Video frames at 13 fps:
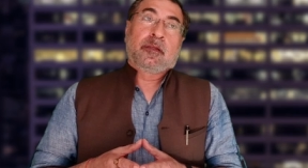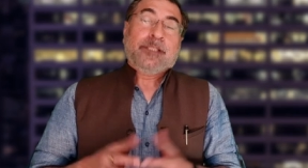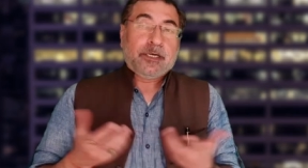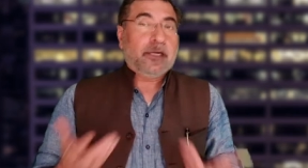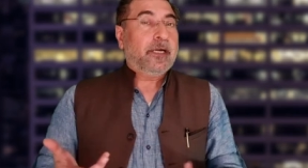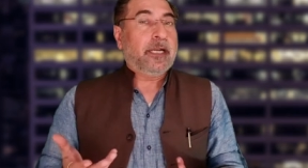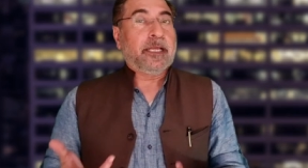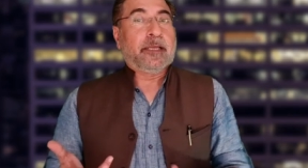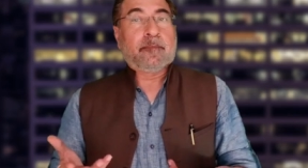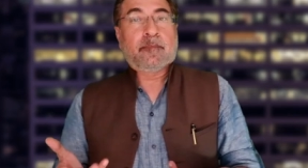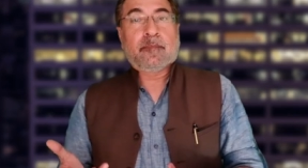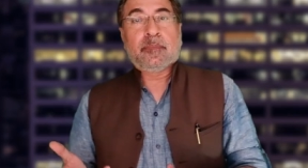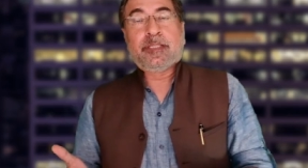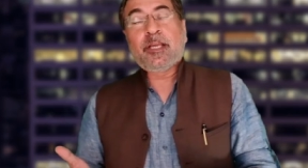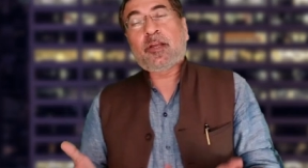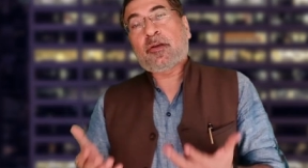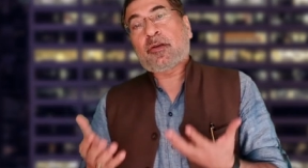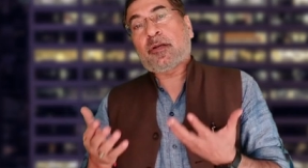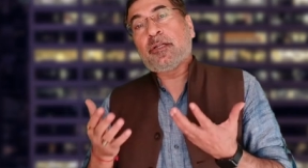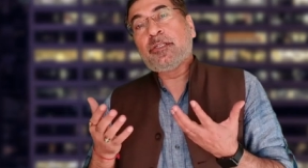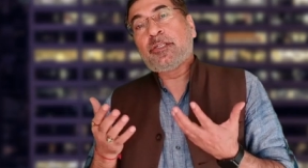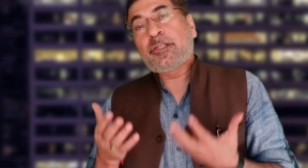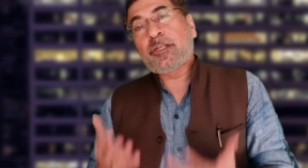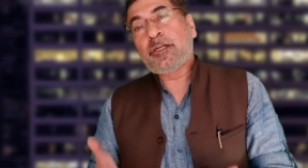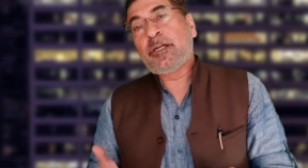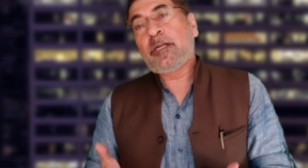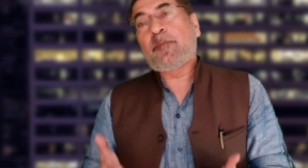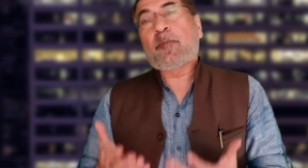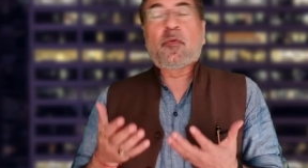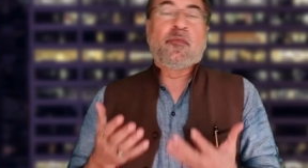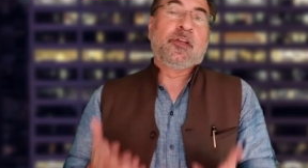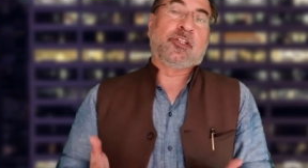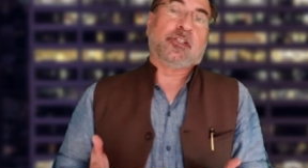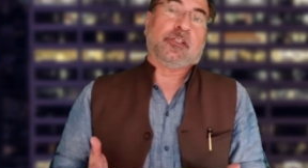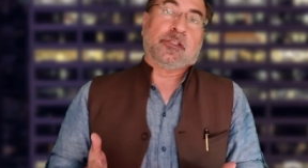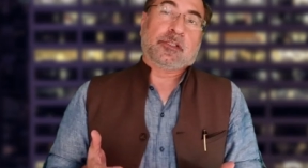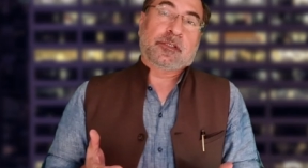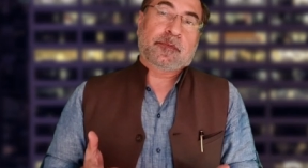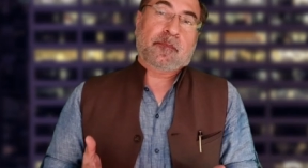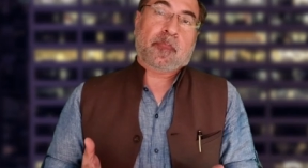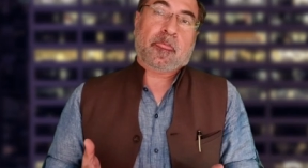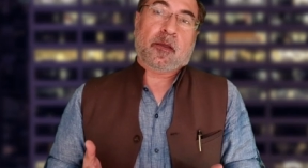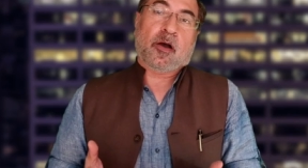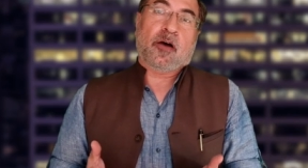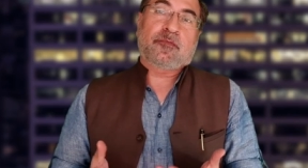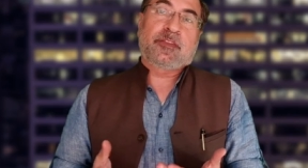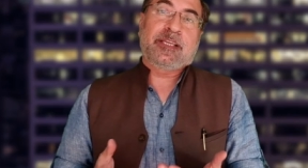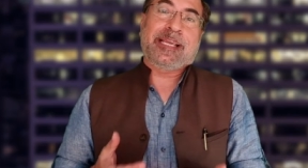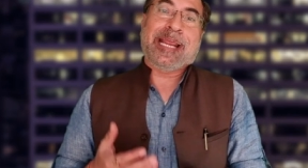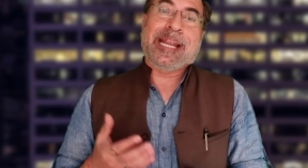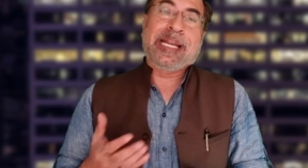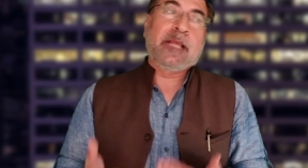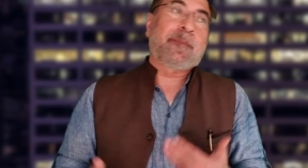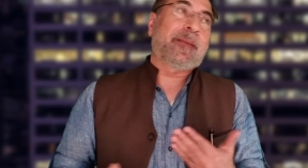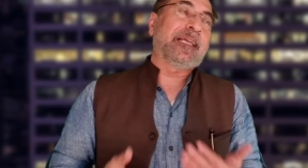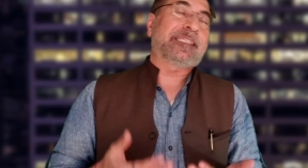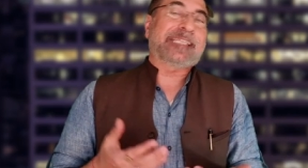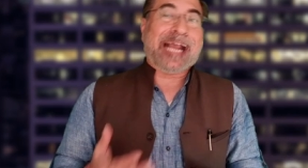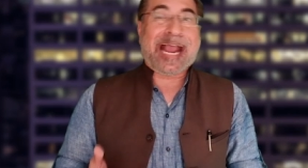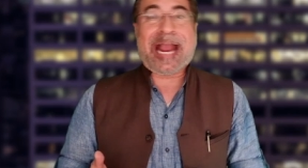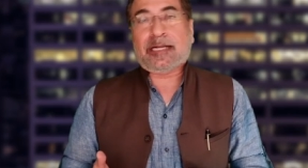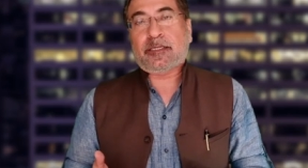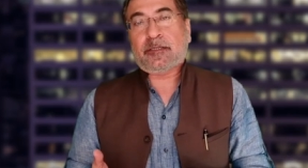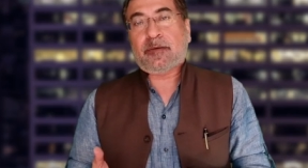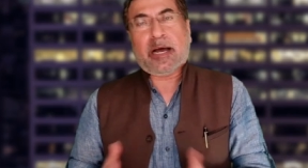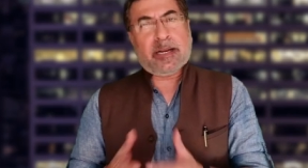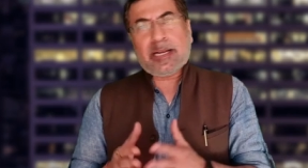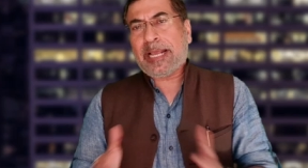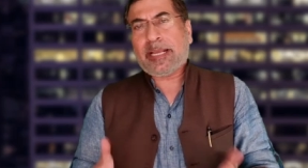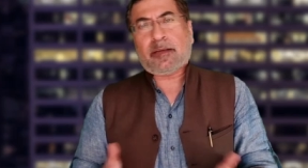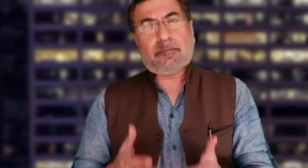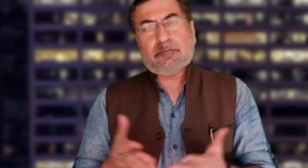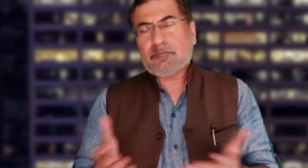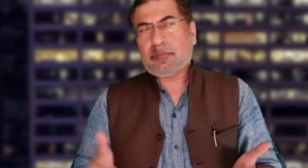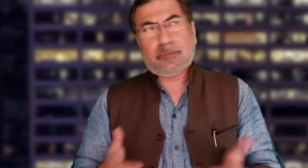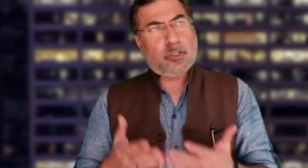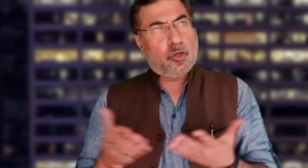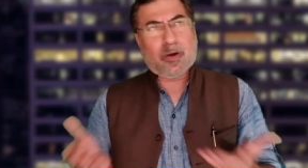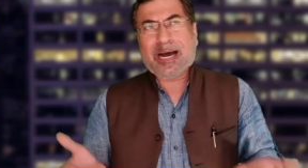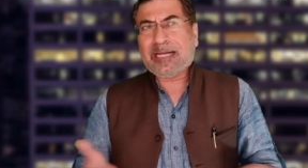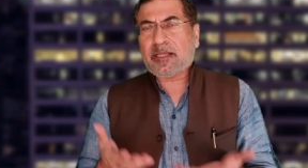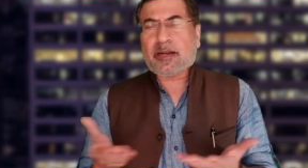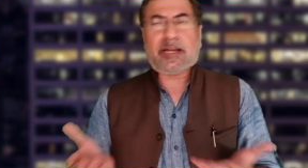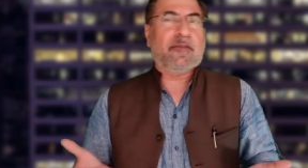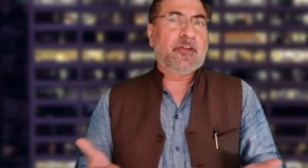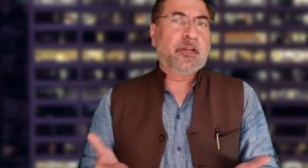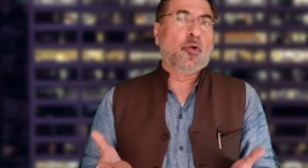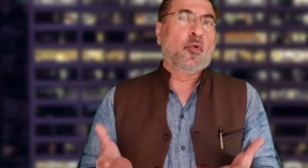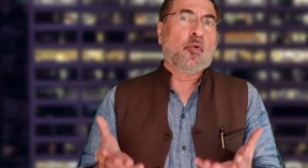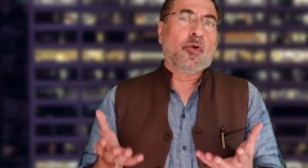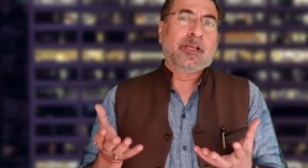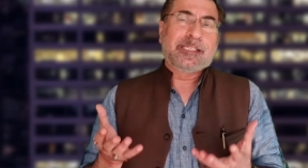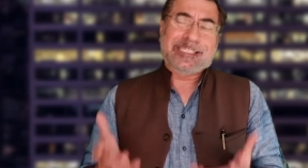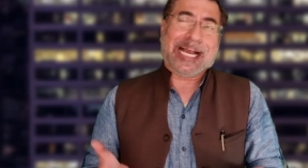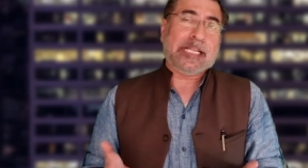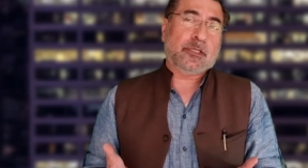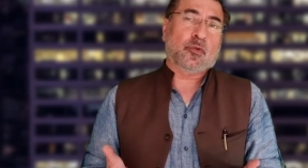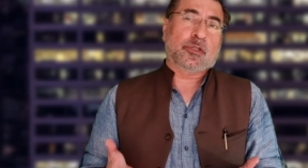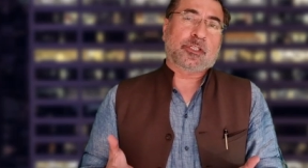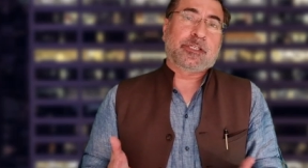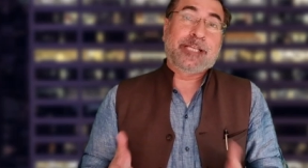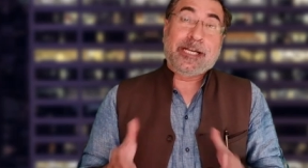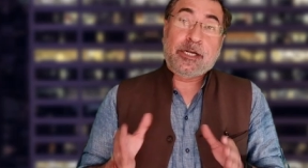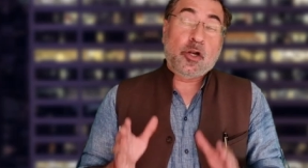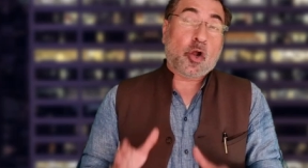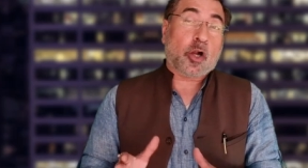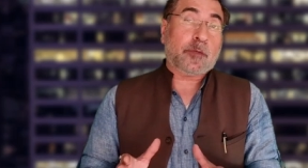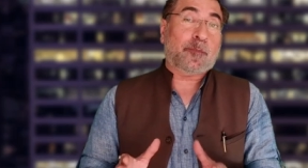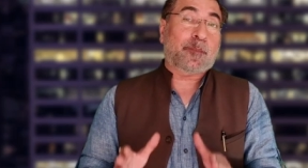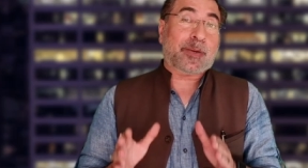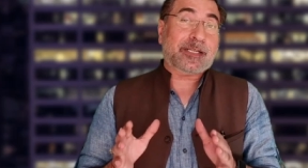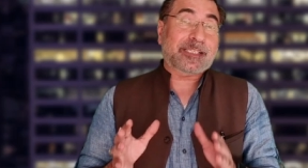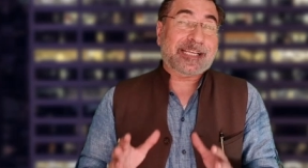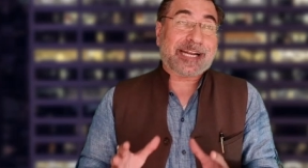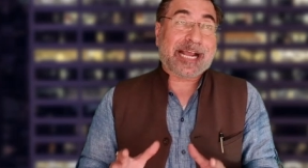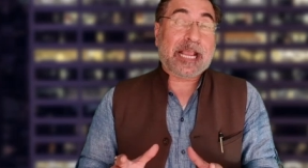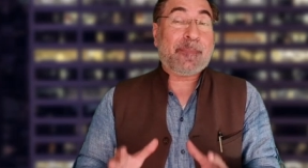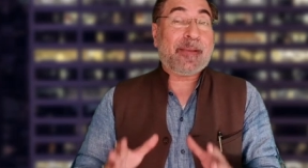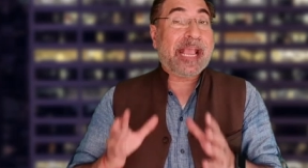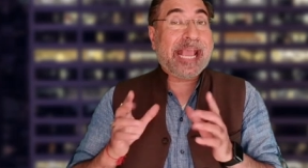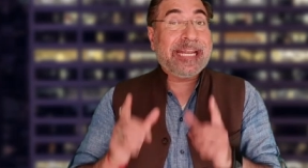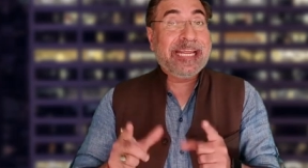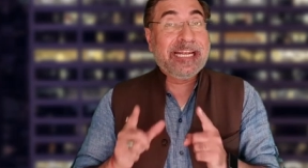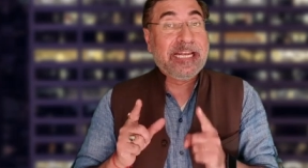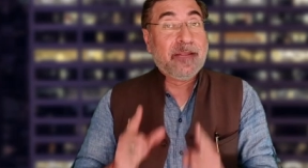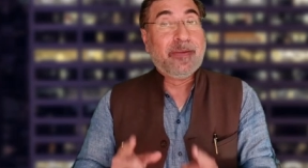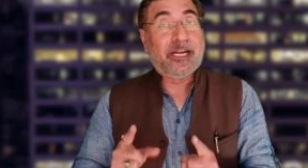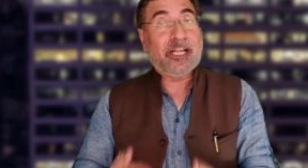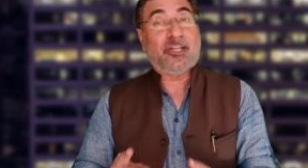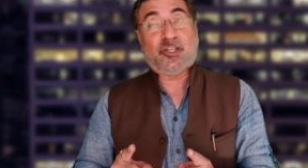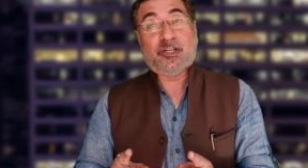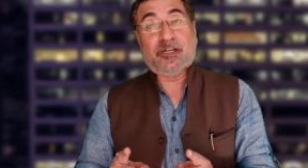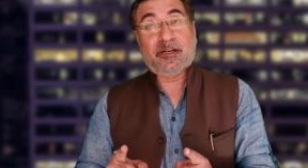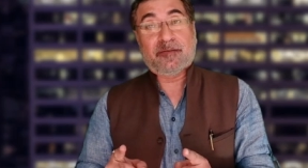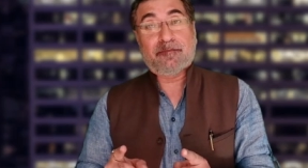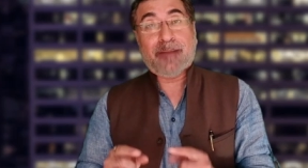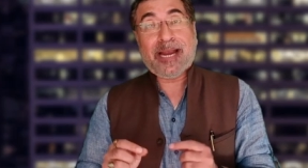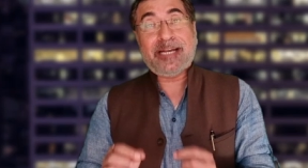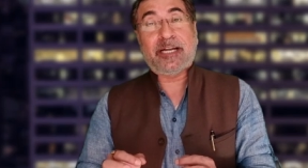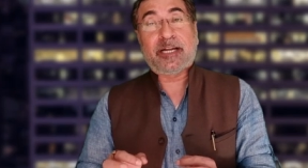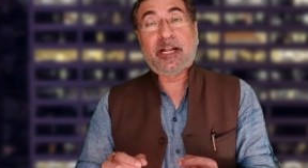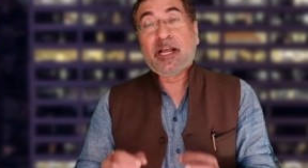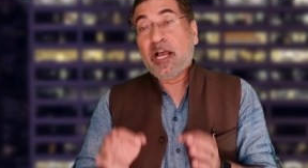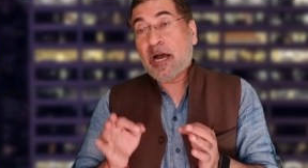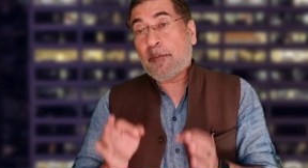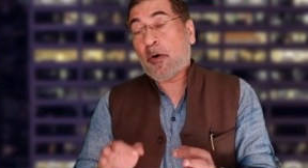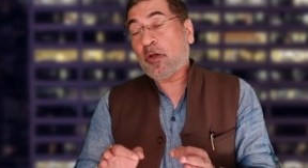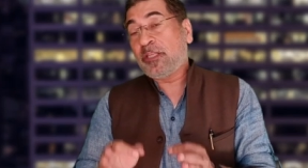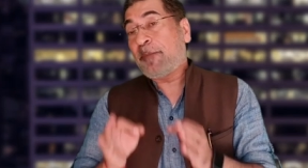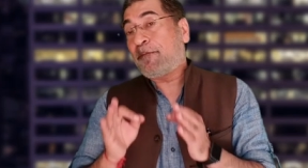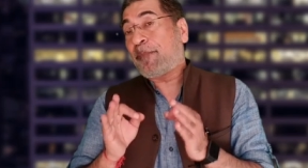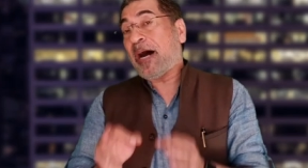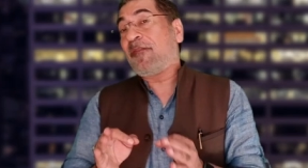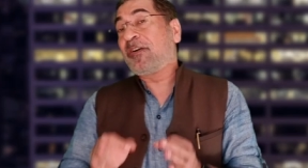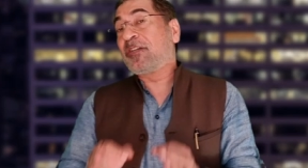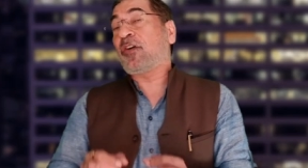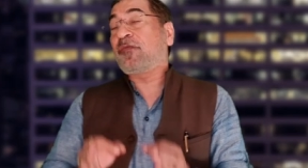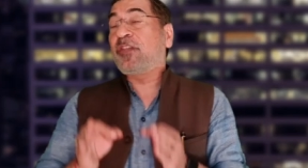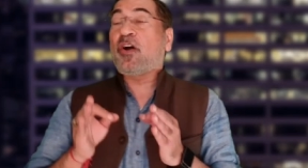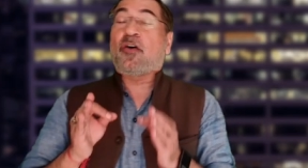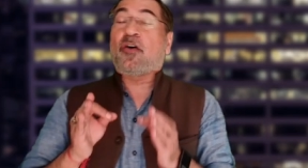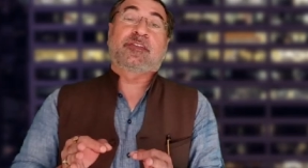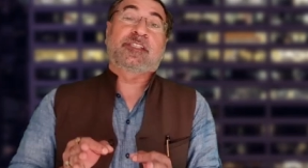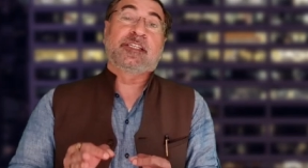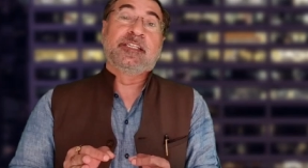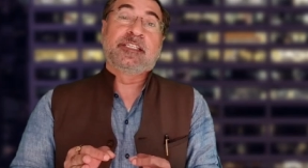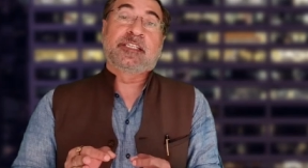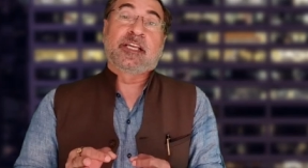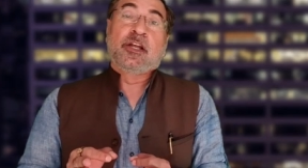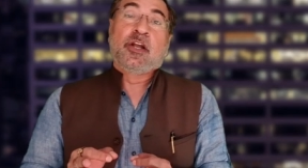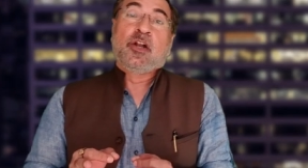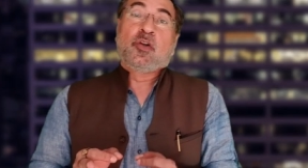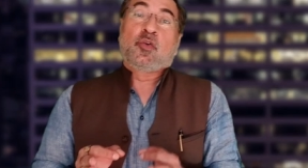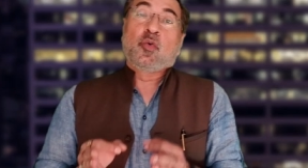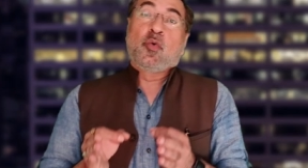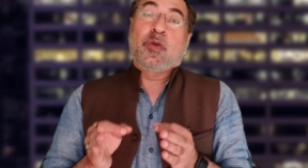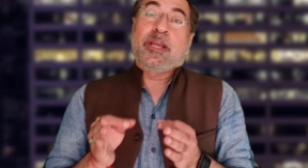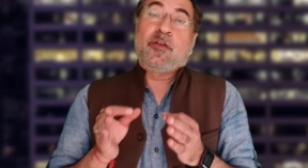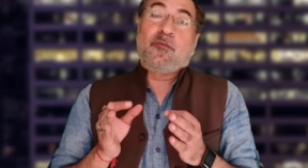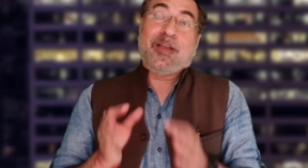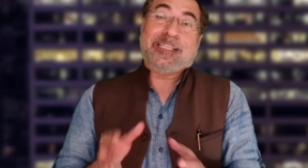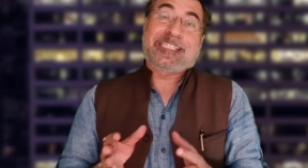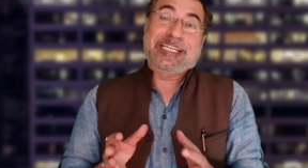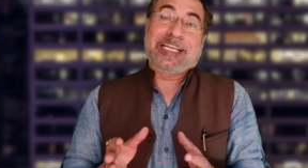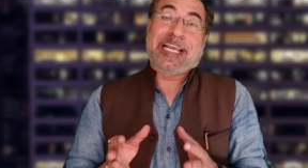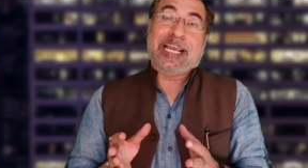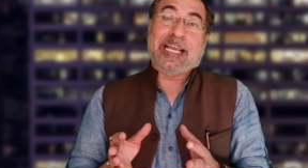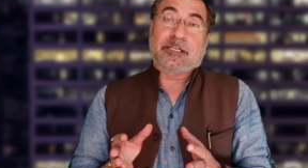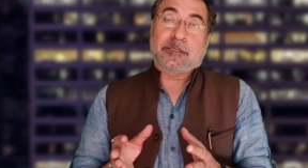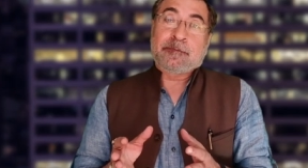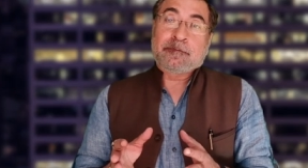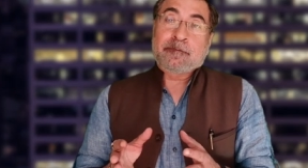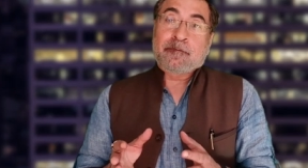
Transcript: Thirdly, the concerned provisions of the NDPS Act, unlike other revenue statutes, did not prescribe any limitation, mind it, upon the powers of the officers to investigate